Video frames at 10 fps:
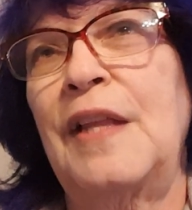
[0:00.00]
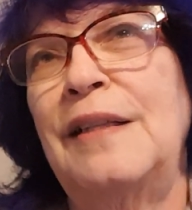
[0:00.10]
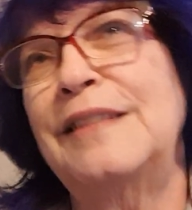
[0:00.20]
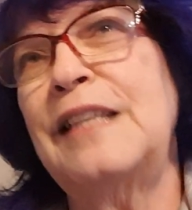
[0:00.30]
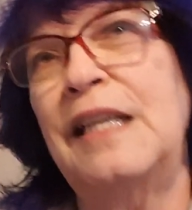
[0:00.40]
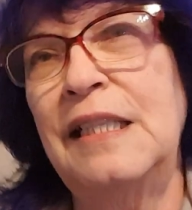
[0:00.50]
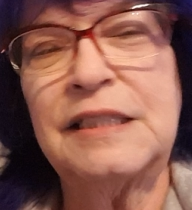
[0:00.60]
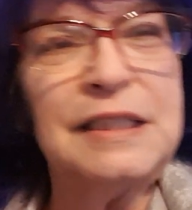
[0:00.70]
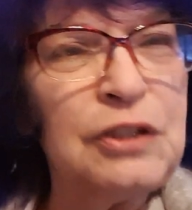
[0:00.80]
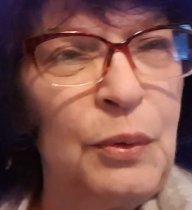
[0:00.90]
I say
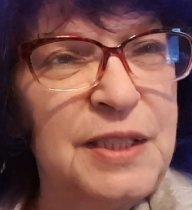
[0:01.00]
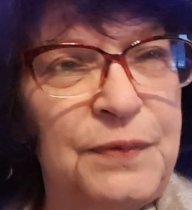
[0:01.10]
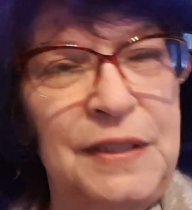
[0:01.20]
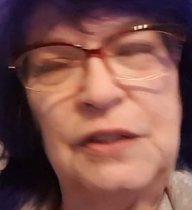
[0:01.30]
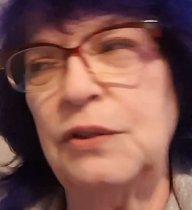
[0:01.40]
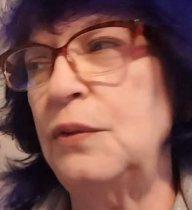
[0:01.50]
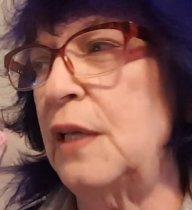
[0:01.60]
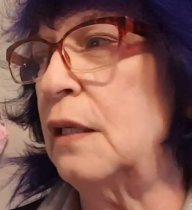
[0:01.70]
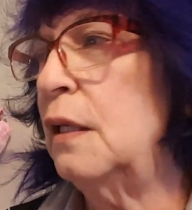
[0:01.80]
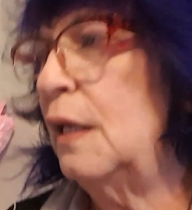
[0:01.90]
it's always fun to do
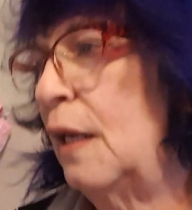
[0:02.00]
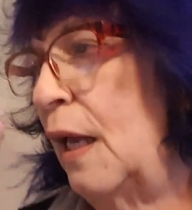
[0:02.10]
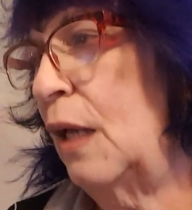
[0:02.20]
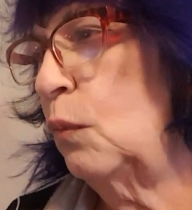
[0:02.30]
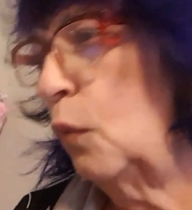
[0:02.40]
that. And